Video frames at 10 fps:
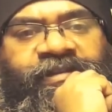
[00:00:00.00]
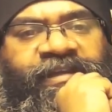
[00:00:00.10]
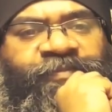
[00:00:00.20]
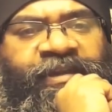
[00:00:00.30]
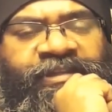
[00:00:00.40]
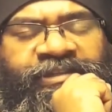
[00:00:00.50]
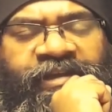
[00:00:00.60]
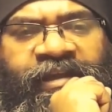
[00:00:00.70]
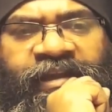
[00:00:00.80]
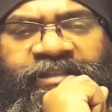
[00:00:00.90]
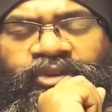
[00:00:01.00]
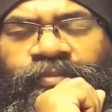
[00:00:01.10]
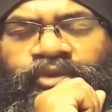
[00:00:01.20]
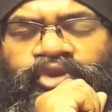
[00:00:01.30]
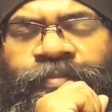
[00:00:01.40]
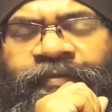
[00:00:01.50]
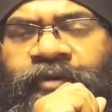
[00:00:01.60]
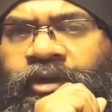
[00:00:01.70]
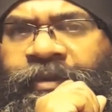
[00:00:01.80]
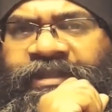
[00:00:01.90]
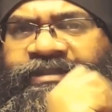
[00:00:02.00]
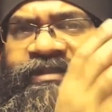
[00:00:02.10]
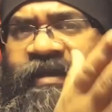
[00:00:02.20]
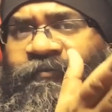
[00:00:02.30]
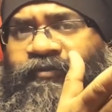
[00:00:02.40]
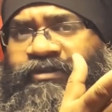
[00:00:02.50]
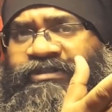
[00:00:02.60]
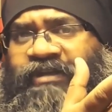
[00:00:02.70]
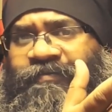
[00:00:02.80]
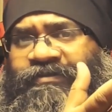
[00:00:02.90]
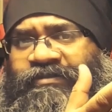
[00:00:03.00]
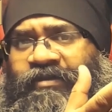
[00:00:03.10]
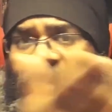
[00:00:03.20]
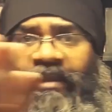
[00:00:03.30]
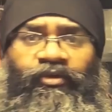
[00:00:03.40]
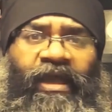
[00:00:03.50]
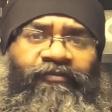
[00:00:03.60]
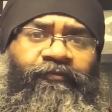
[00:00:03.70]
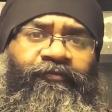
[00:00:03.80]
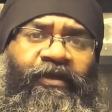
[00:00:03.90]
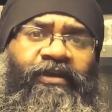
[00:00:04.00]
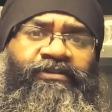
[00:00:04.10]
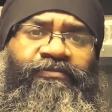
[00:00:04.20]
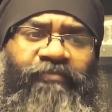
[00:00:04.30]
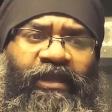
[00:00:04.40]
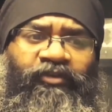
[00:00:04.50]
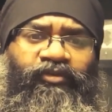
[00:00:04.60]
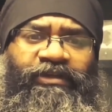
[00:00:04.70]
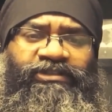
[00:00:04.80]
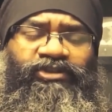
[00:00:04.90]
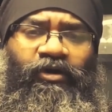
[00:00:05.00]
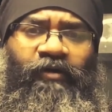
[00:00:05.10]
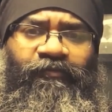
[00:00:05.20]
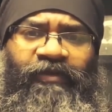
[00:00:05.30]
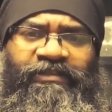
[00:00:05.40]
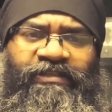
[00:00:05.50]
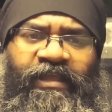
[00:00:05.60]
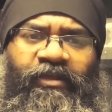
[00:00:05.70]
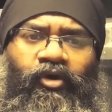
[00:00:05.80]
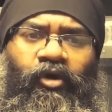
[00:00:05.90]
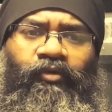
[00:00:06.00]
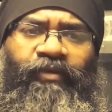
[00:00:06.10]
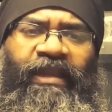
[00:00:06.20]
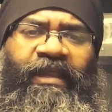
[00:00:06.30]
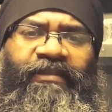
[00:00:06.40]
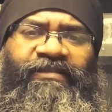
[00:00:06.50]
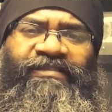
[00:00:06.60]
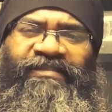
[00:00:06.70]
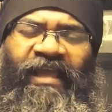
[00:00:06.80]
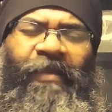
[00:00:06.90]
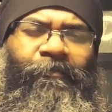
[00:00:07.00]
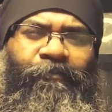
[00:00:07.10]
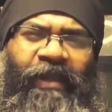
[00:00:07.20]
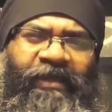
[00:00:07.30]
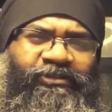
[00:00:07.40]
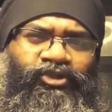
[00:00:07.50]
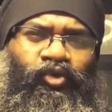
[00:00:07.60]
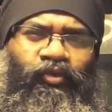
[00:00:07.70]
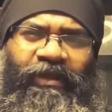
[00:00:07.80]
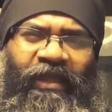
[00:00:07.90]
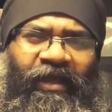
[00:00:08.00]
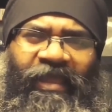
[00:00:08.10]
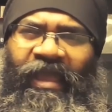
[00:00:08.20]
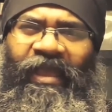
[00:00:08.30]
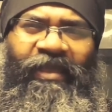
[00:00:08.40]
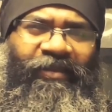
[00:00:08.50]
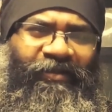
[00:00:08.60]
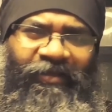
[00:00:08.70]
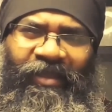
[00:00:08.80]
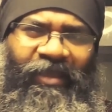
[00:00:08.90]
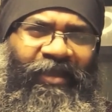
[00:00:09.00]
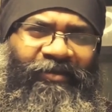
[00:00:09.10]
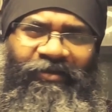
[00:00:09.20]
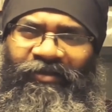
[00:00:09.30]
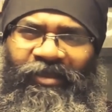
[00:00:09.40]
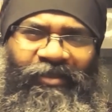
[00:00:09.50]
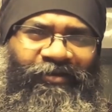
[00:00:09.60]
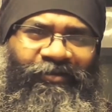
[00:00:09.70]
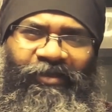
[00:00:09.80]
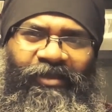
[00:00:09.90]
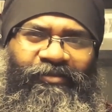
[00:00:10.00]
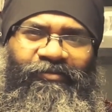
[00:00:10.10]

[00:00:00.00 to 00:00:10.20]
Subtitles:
is predicted and assumed to be following the same footsteps, and you have a weird interest of listening or reading the same black story again and again and again and again.